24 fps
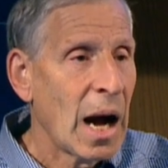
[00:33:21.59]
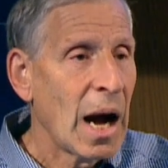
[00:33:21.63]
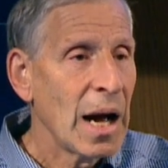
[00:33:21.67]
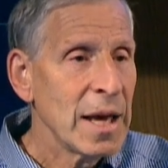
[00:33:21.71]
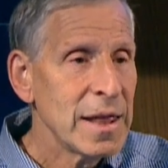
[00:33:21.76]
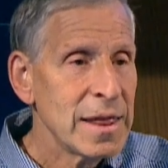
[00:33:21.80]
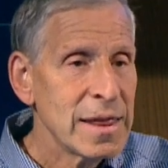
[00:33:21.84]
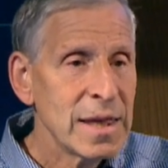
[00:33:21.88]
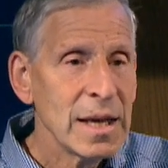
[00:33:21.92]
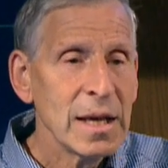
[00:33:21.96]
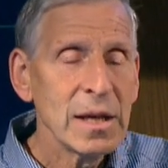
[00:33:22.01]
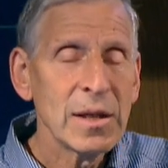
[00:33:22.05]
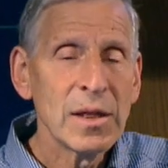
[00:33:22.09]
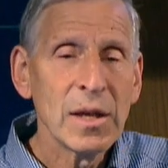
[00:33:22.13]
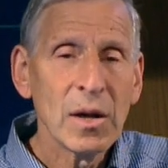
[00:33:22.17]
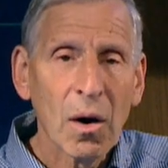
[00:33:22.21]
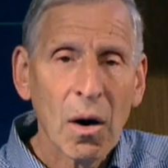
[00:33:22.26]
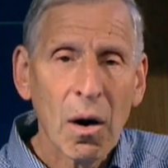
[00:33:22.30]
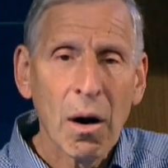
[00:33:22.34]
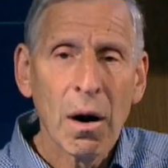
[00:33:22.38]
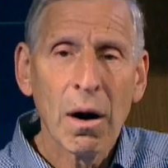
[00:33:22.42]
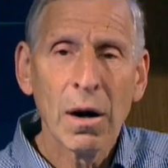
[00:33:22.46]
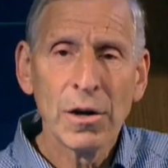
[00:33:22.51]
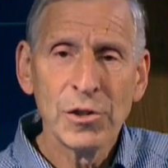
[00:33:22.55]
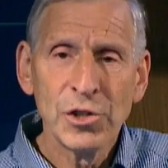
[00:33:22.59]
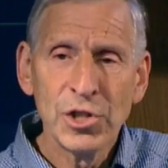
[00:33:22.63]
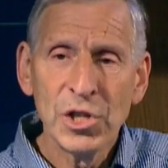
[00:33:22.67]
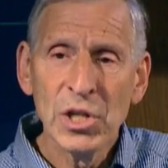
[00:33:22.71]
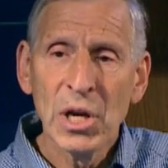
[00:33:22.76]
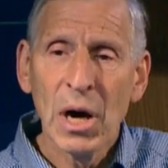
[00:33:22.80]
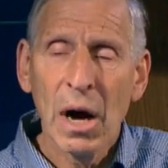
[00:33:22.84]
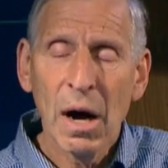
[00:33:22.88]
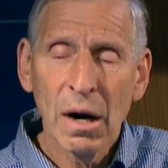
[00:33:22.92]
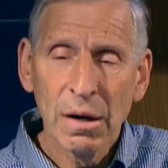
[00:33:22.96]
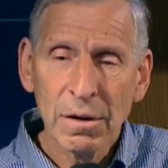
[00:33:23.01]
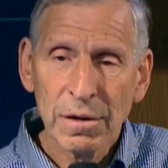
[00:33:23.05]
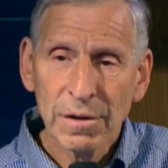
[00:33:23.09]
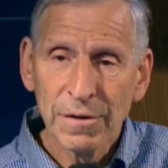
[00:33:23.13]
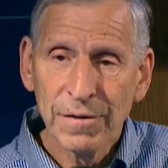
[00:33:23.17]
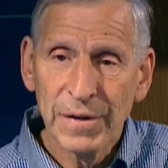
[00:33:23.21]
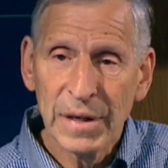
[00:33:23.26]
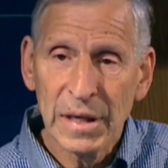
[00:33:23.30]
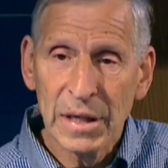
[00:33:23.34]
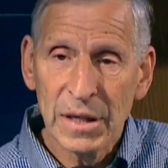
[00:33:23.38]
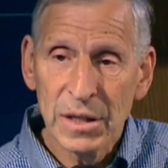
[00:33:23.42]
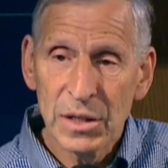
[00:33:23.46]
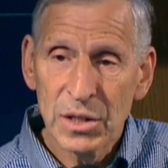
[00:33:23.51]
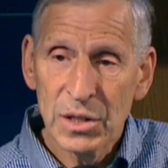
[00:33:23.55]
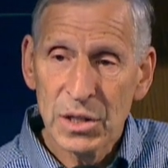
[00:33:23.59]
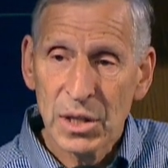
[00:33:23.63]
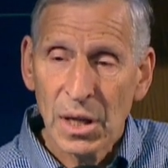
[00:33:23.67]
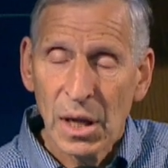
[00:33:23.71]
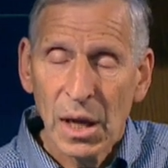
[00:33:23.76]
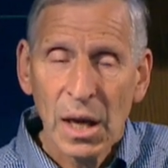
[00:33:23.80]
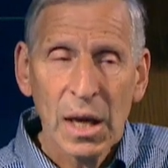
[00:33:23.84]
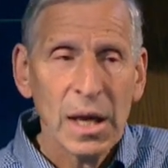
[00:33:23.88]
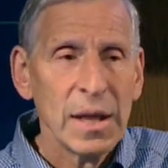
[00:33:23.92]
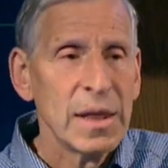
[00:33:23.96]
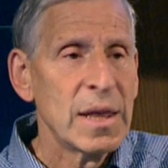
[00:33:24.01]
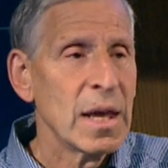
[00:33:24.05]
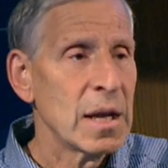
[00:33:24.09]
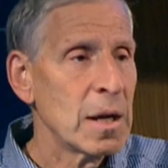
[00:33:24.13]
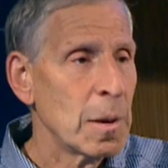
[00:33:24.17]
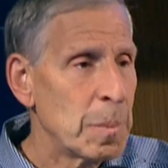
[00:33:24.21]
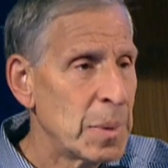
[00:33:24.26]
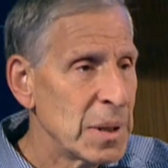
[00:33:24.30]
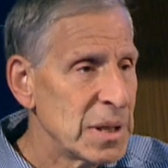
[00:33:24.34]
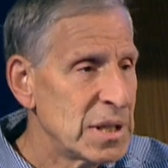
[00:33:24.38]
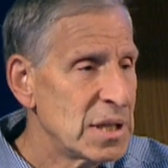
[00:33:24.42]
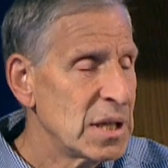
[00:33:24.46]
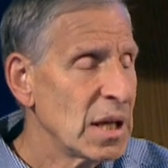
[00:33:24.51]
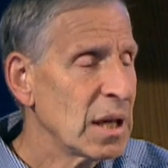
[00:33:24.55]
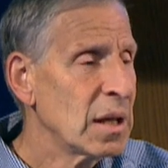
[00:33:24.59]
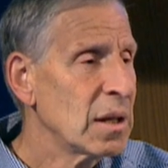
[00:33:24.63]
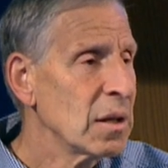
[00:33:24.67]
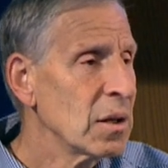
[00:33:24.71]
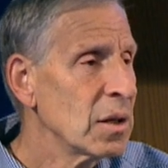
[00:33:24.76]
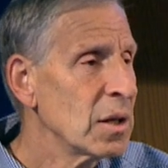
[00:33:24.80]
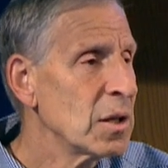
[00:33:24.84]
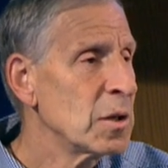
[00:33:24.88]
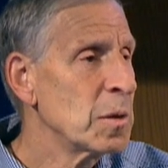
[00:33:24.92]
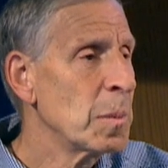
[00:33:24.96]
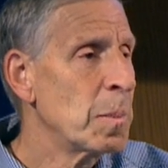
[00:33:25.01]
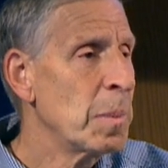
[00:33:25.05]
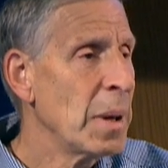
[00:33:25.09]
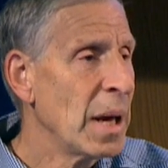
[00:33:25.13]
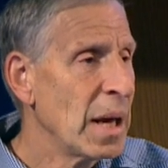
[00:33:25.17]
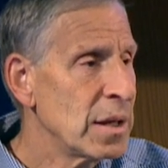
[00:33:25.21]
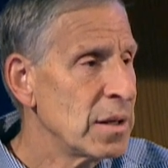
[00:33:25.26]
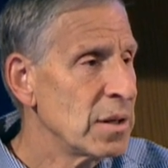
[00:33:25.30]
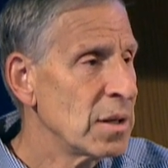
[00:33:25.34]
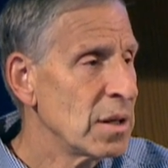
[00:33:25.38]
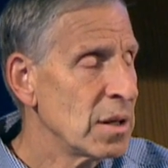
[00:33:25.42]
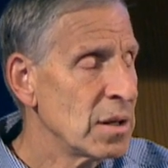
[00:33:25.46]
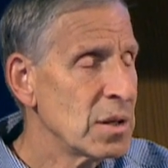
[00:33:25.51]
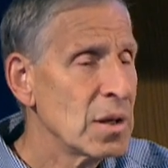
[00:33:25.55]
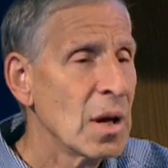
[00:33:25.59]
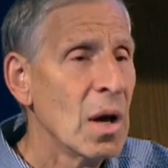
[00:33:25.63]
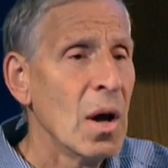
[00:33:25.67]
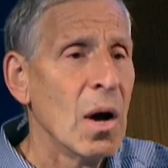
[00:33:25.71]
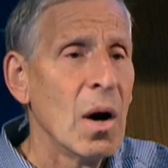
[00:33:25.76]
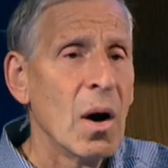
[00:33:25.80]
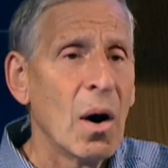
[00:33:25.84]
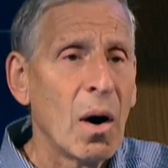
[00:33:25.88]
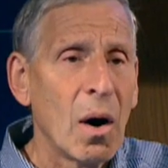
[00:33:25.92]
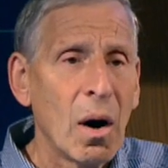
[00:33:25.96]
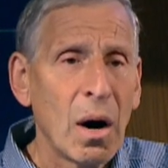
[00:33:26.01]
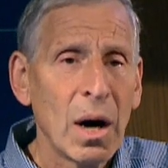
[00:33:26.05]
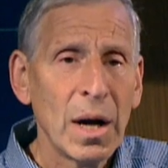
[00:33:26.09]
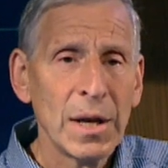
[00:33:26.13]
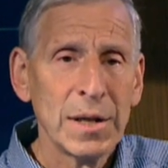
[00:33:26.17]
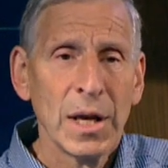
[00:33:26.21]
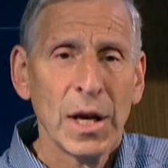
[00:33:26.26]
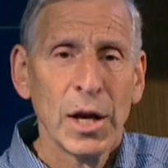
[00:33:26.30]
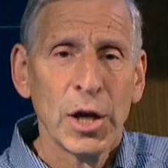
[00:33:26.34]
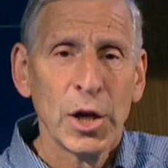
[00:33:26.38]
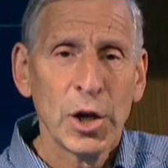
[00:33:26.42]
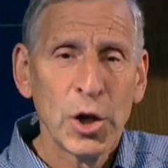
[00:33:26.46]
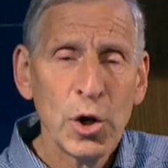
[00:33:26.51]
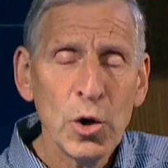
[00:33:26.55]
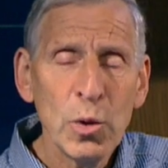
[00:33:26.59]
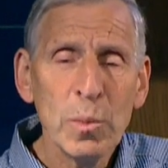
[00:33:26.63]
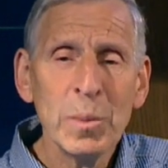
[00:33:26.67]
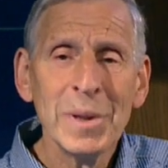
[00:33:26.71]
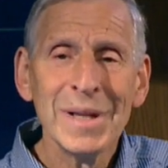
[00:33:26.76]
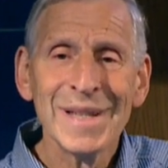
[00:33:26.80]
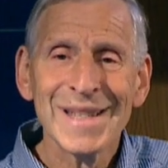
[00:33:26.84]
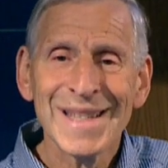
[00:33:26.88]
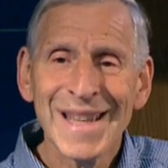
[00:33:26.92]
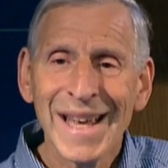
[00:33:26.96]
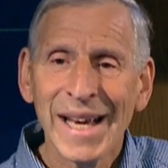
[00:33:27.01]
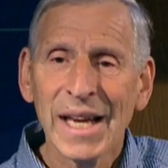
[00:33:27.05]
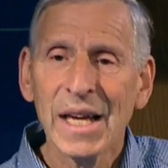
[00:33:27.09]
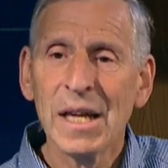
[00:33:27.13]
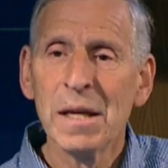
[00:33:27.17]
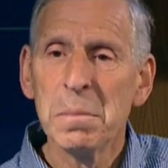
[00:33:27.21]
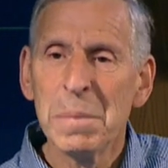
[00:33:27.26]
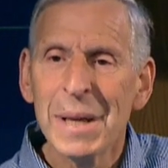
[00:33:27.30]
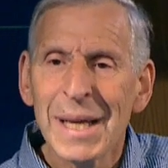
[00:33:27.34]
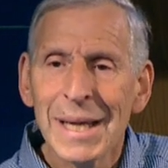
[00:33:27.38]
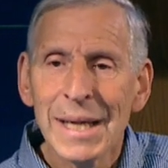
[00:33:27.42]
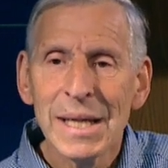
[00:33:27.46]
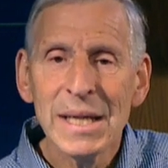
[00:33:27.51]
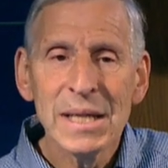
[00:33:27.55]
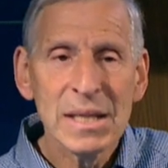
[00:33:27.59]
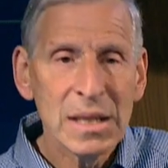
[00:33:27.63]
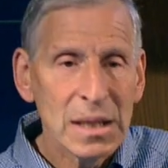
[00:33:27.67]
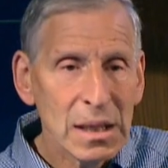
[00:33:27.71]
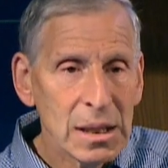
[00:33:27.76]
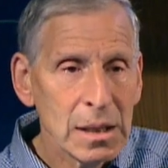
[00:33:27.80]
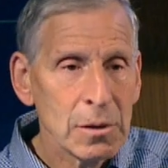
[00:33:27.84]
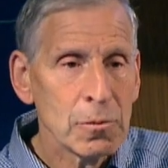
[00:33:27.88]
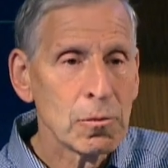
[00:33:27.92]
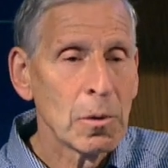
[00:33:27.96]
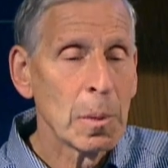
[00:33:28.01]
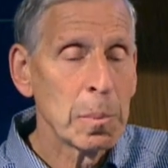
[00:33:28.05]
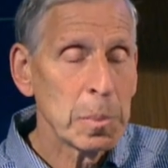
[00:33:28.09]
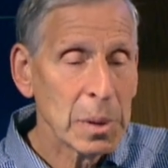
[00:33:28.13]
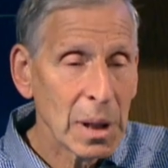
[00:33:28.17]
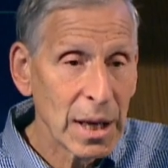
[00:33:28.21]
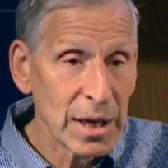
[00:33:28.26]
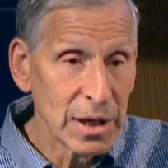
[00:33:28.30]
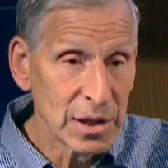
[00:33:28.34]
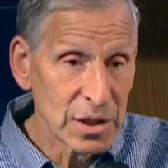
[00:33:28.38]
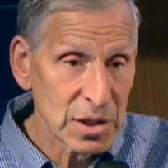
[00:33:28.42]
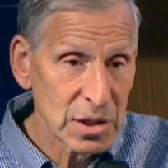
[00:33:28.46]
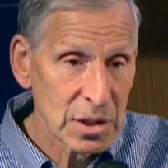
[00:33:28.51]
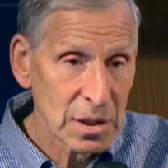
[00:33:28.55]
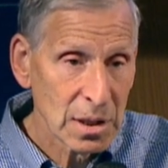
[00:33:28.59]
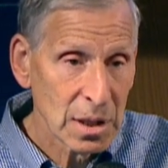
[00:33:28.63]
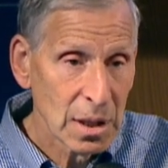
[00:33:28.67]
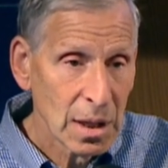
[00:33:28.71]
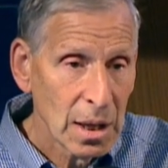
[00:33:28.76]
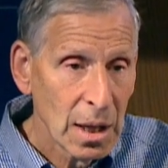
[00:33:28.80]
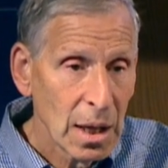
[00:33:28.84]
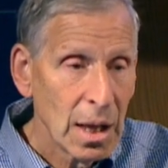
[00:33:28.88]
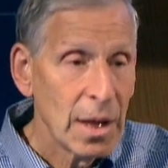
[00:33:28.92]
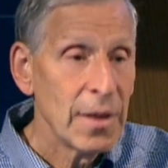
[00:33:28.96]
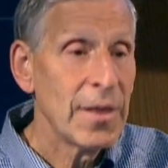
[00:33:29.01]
I think there are geographies that are particularly dependent on humans that can be easily replaced.